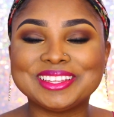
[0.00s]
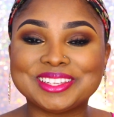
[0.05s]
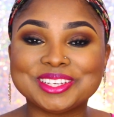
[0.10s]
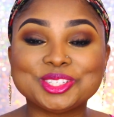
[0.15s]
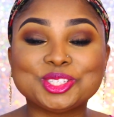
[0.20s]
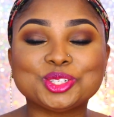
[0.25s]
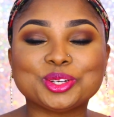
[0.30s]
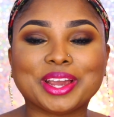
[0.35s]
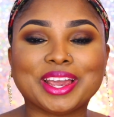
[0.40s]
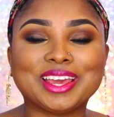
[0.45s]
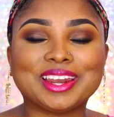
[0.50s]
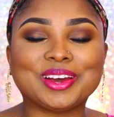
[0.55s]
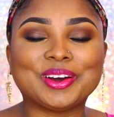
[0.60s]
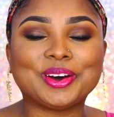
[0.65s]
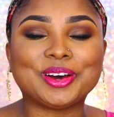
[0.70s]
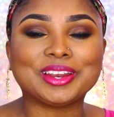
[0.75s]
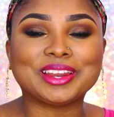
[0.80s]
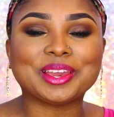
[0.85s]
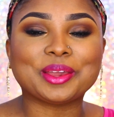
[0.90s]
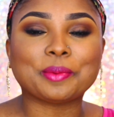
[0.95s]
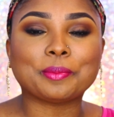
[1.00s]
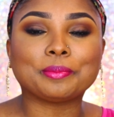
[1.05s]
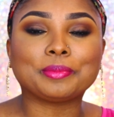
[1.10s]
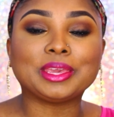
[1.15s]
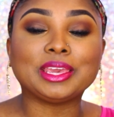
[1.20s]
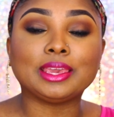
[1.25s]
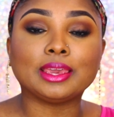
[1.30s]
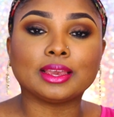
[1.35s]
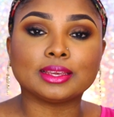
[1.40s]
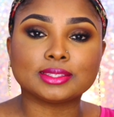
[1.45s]
i did try it on him
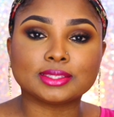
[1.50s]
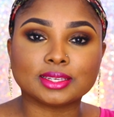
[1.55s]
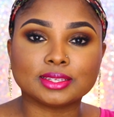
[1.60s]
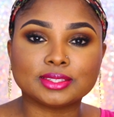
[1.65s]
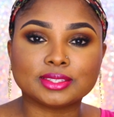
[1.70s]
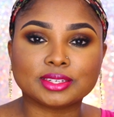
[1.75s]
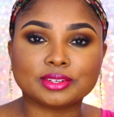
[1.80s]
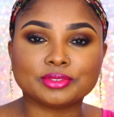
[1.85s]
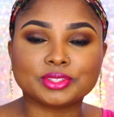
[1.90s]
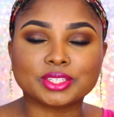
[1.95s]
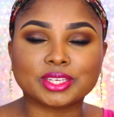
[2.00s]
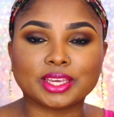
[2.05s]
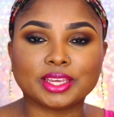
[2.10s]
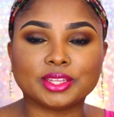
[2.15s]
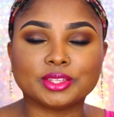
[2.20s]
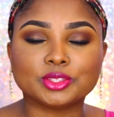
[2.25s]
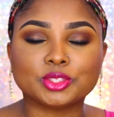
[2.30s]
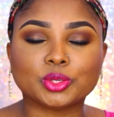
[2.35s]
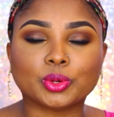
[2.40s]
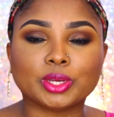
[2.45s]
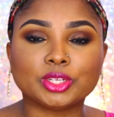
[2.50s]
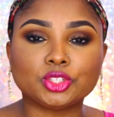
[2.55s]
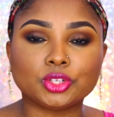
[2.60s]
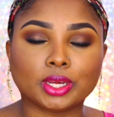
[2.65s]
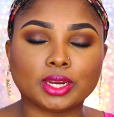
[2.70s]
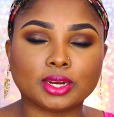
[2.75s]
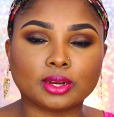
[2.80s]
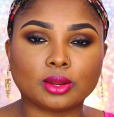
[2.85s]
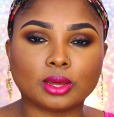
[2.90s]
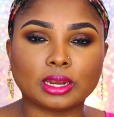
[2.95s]
he has sensitive skin so i
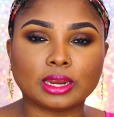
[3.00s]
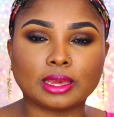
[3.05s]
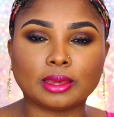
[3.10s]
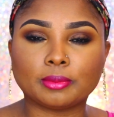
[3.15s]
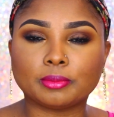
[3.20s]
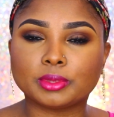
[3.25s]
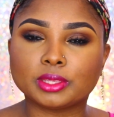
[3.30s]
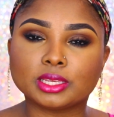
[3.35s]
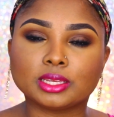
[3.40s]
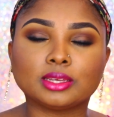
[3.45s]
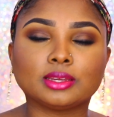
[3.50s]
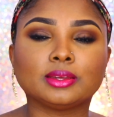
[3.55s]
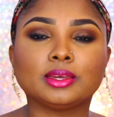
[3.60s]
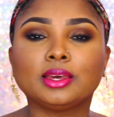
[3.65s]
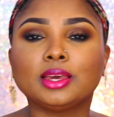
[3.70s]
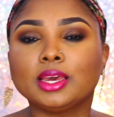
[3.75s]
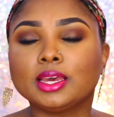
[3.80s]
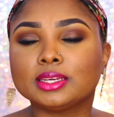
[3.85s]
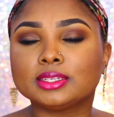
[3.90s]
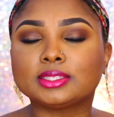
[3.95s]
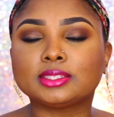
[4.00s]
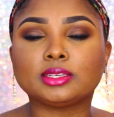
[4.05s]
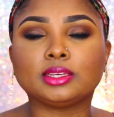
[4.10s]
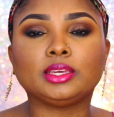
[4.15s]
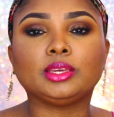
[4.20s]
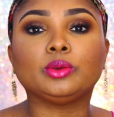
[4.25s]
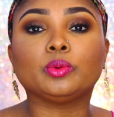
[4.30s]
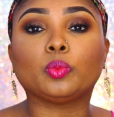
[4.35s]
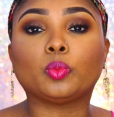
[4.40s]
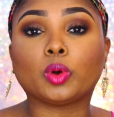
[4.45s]
tried it on him to
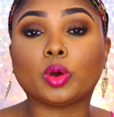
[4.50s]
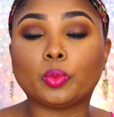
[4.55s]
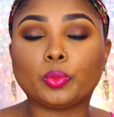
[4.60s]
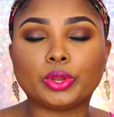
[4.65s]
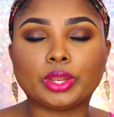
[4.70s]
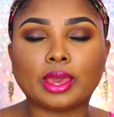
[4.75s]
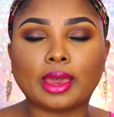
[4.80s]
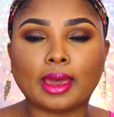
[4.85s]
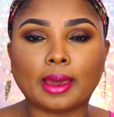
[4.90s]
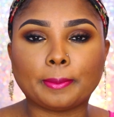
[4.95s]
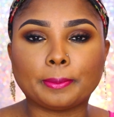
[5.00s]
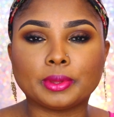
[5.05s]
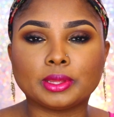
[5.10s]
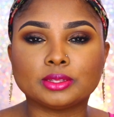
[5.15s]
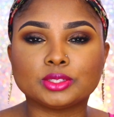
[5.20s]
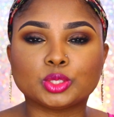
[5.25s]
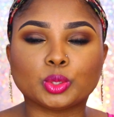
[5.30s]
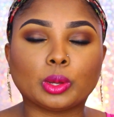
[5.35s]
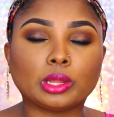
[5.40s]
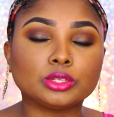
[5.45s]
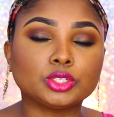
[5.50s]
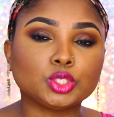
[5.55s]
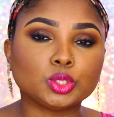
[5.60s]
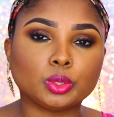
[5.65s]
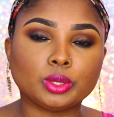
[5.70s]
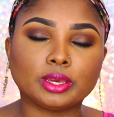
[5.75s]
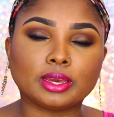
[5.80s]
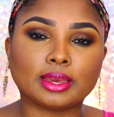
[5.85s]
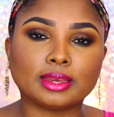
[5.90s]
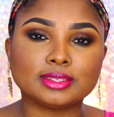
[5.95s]
see what would happen so i'll
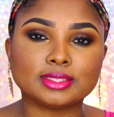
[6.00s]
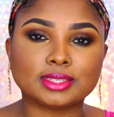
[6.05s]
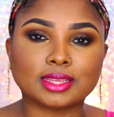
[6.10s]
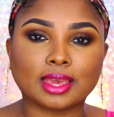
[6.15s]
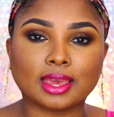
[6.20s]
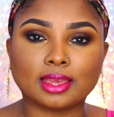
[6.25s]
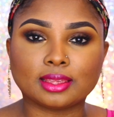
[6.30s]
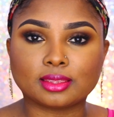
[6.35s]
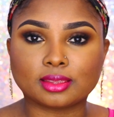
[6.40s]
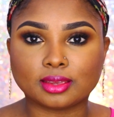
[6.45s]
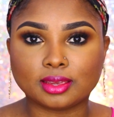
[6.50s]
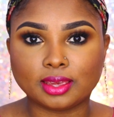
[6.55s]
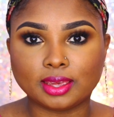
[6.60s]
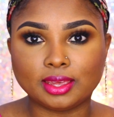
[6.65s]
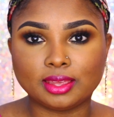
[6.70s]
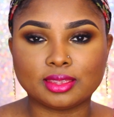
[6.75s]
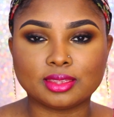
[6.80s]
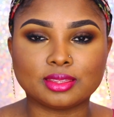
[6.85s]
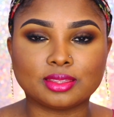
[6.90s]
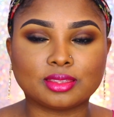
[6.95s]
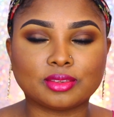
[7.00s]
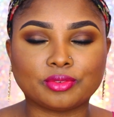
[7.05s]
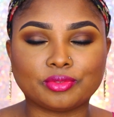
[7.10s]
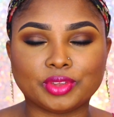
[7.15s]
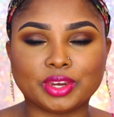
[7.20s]
show you guys that in the